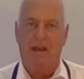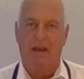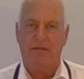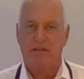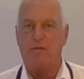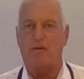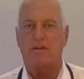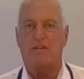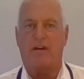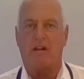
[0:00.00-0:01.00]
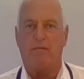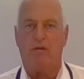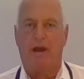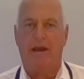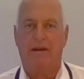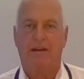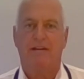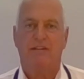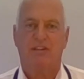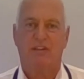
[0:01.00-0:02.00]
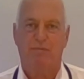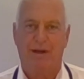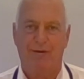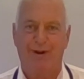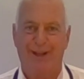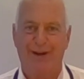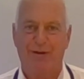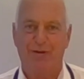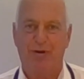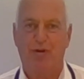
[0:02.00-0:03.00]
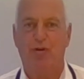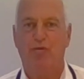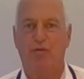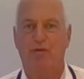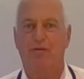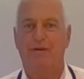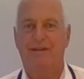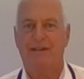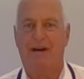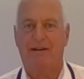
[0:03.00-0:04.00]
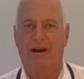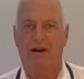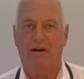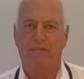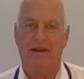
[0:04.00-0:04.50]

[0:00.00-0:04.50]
And this book is available at spirulinaguru.com.